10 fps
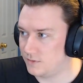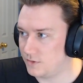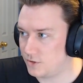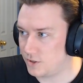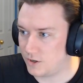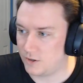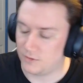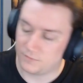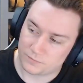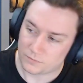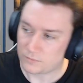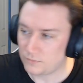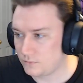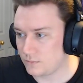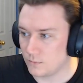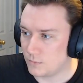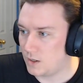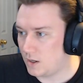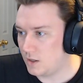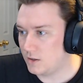So
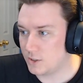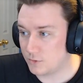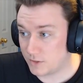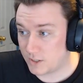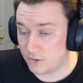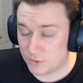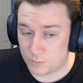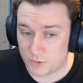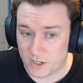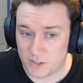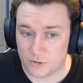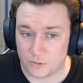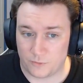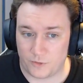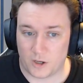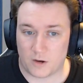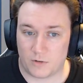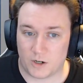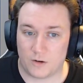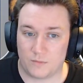there is potential for Yama
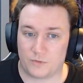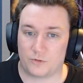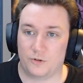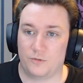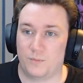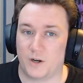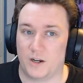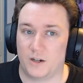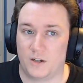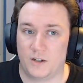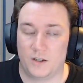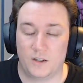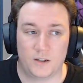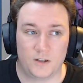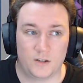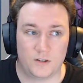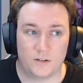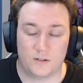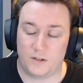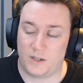to come through, but
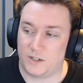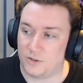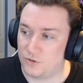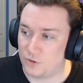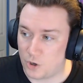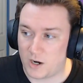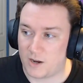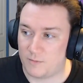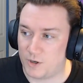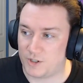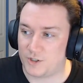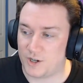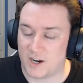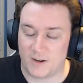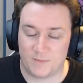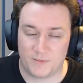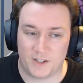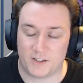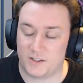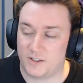he does not have much time.
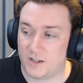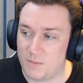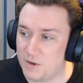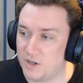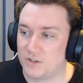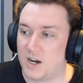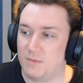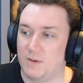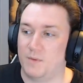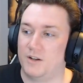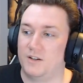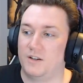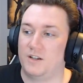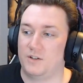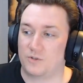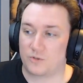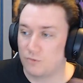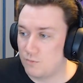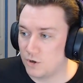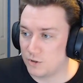There's 10-minute time limit. He's
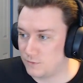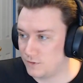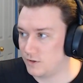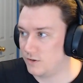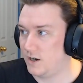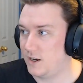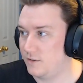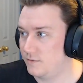through most of it already.